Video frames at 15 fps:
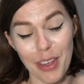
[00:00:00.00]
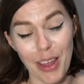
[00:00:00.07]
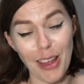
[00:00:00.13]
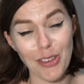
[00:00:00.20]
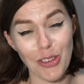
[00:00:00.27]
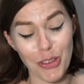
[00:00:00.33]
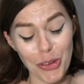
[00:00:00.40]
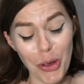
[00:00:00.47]

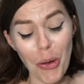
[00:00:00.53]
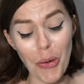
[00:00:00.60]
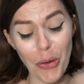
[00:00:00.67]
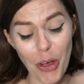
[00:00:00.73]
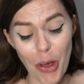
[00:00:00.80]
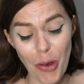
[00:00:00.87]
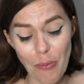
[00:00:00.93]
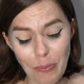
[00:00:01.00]
that's so
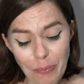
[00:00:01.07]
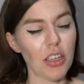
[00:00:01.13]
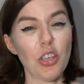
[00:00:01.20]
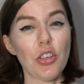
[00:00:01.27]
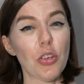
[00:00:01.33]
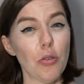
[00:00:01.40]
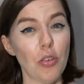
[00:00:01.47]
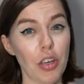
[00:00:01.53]
good. They're
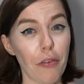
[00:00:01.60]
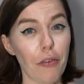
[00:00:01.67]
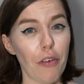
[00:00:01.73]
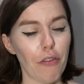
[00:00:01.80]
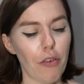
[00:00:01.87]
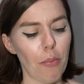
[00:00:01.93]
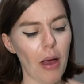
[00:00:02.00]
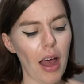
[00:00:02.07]
just so
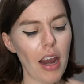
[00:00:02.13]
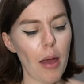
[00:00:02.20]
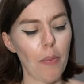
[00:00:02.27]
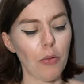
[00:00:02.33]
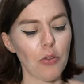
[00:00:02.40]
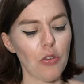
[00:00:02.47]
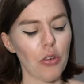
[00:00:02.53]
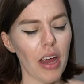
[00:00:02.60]
different from
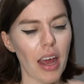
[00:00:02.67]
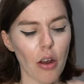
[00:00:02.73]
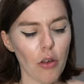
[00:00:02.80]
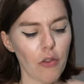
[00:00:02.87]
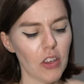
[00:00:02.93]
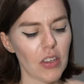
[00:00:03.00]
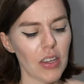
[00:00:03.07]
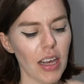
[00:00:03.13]
pineapples you get
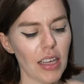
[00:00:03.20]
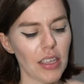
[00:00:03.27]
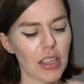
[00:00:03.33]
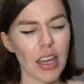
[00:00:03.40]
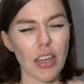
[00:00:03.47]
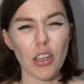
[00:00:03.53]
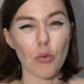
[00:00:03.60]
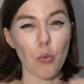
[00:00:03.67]
overseas.
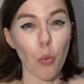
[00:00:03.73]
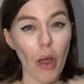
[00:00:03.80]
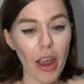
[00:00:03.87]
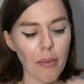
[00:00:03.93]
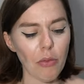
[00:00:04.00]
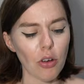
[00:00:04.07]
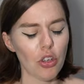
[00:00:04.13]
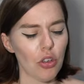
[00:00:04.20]
They're just way
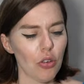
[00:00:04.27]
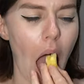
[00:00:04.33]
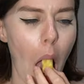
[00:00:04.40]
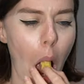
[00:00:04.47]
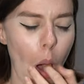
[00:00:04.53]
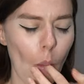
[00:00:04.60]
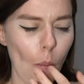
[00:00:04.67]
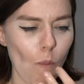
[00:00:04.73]
more
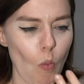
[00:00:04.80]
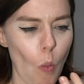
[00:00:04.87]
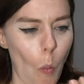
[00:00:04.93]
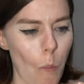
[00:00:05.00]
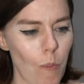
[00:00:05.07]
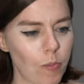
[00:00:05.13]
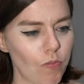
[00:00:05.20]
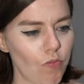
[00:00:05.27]
juicy.
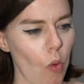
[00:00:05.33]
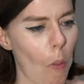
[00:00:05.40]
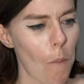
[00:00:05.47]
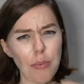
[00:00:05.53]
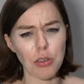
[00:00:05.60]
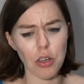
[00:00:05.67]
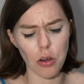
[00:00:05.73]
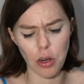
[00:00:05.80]
They just
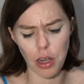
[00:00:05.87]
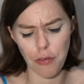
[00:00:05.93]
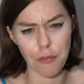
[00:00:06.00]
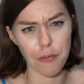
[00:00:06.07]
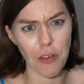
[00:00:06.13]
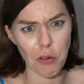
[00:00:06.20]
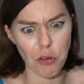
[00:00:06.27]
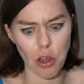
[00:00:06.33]
absolutely
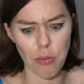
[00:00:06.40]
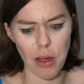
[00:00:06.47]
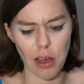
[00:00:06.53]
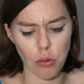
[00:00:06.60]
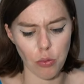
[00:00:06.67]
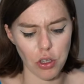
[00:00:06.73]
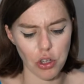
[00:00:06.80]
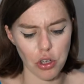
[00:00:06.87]
fill your
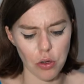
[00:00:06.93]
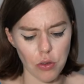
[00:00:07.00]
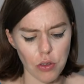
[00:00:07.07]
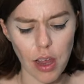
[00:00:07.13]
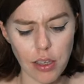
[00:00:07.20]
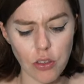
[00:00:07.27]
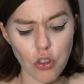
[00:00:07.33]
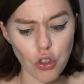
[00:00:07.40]
mouth with juice.
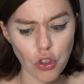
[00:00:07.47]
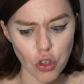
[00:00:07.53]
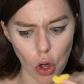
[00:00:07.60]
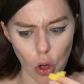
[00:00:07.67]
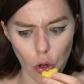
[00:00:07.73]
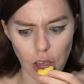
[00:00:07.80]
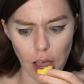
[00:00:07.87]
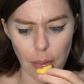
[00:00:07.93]
That's
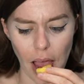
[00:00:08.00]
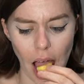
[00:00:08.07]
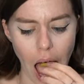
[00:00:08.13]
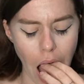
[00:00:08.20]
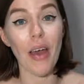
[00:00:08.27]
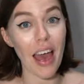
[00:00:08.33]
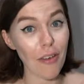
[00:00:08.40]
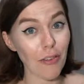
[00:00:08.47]
so yummy.
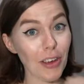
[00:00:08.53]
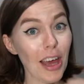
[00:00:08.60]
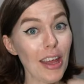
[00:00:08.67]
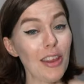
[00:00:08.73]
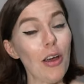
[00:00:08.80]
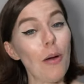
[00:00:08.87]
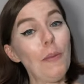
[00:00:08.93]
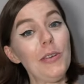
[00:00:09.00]
Ever
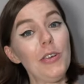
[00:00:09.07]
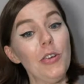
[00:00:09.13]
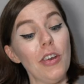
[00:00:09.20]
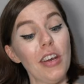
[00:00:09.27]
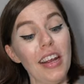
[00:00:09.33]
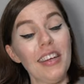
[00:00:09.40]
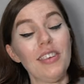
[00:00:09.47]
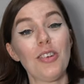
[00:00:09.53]
get the
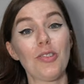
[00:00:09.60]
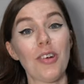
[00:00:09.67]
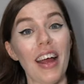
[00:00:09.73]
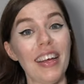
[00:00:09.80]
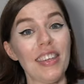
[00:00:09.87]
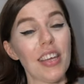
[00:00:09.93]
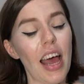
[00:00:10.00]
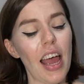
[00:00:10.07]
opportunity to
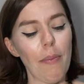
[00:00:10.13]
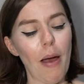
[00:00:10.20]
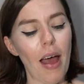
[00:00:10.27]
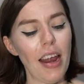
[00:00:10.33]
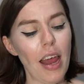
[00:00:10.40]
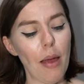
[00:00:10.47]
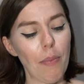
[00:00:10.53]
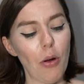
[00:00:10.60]
try a Thai
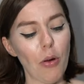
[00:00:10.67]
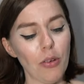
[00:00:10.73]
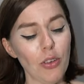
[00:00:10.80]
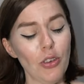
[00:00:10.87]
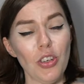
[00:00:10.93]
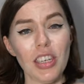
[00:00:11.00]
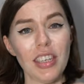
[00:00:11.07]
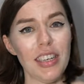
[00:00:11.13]
pineapple,
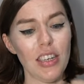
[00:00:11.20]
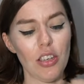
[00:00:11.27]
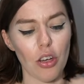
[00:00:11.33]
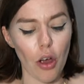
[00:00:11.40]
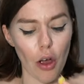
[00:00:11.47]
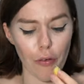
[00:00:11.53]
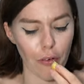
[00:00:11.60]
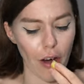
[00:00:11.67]
you just need to
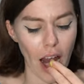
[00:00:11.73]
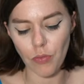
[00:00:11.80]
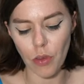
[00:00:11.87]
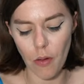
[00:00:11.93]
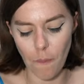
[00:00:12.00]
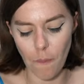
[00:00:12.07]
go for it.